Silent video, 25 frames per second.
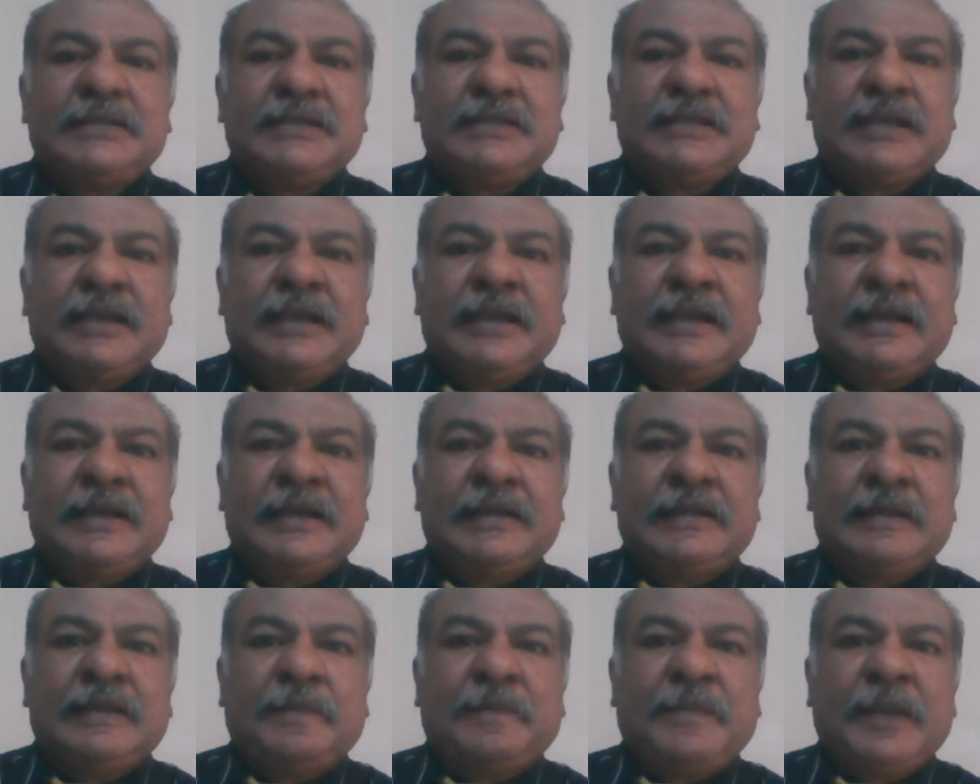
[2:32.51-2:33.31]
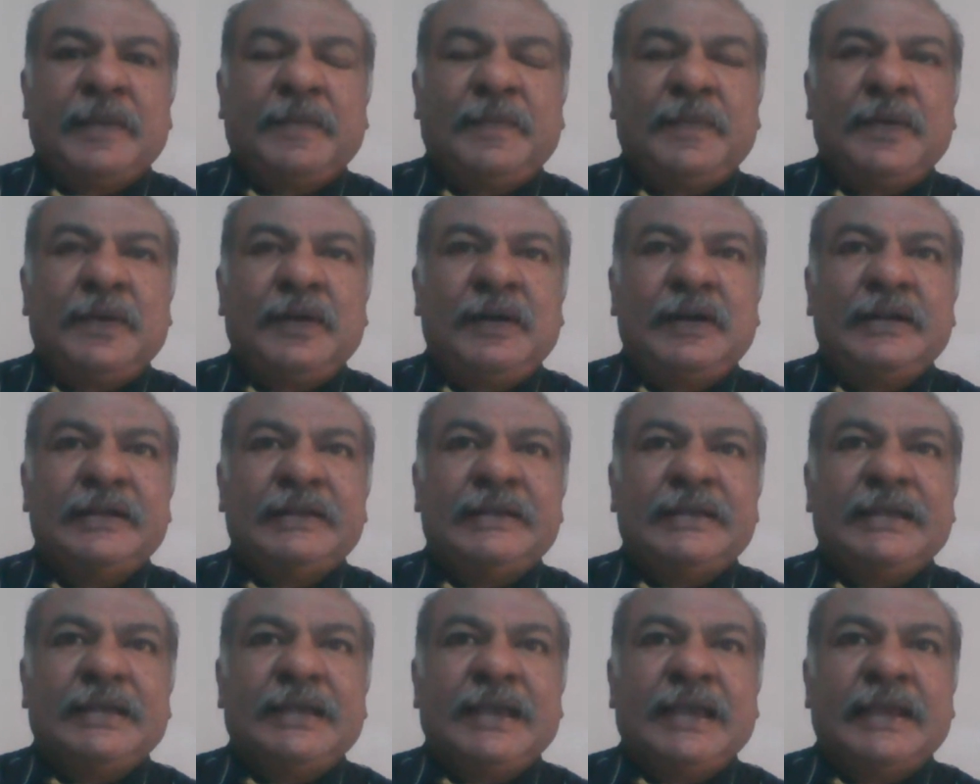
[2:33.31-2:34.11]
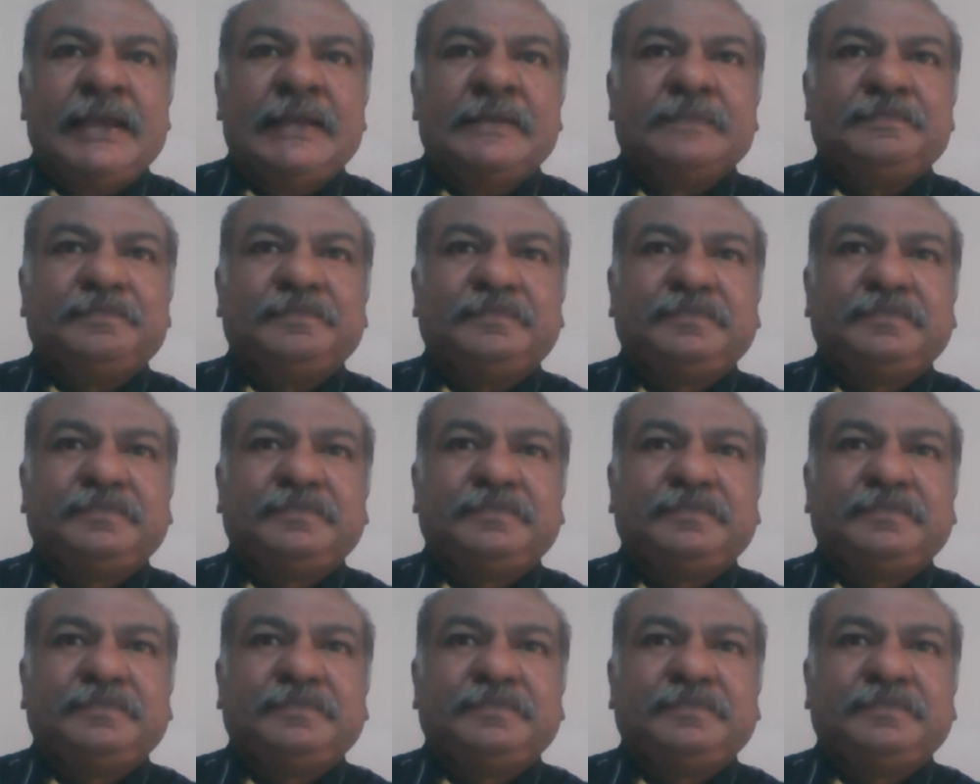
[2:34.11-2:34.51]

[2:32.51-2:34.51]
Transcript: The people in